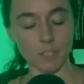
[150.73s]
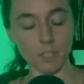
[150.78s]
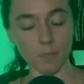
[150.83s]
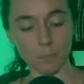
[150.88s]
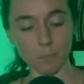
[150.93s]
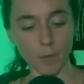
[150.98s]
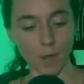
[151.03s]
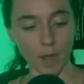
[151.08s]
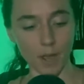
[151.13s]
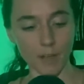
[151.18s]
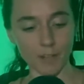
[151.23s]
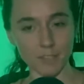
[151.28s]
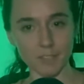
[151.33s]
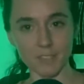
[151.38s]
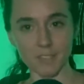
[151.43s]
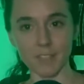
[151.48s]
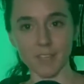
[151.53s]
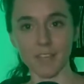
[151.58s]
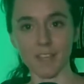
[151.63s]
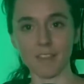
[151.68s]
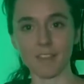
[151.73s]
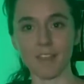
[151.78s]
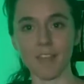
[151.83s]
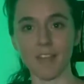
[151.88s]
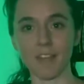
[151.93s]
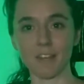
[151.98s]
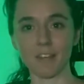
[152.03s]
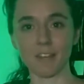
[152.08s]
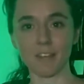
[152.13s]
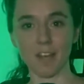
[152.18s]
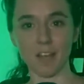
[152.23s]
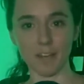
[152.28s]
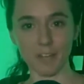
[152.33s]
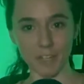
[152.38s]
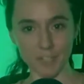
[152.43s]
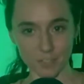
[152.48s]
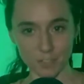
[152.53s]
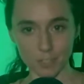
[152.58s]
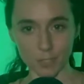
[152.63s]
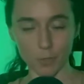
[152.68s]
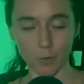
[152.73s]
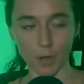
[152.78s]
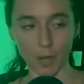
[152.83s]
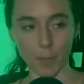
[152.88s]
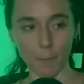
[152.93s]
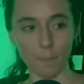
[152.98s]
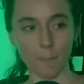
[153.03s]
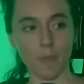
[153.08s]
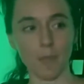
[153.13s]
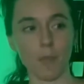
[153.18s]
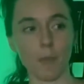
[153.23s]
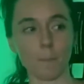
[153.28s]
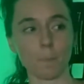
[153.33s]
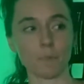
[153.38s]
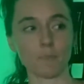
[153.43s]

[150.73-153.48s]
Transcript: inbox and then on Instagram,